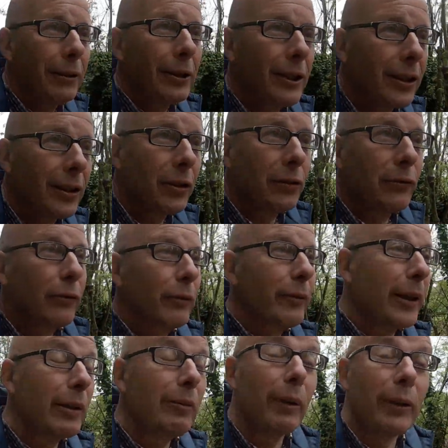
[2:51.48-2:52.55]
which is good for
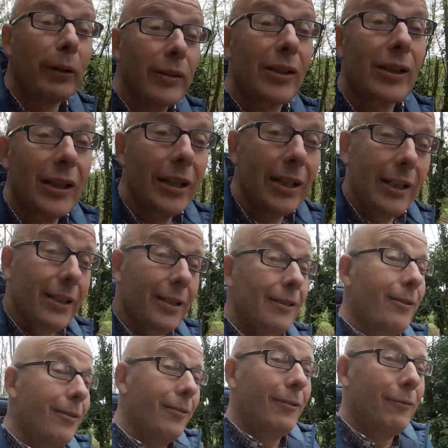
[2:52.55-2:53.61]
me because
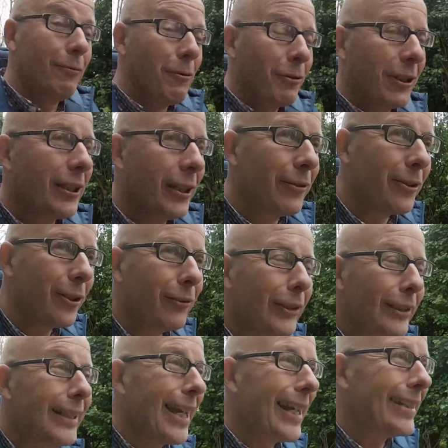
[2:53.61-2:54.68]
water goes on the
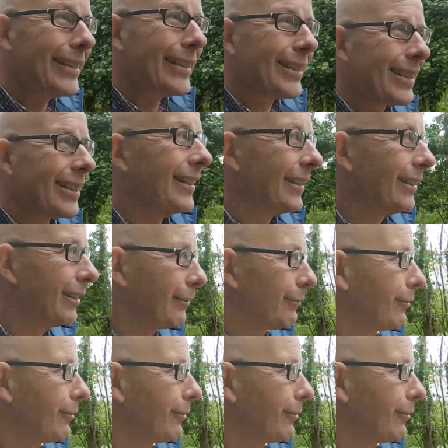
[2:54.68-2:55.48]
lens, and I'm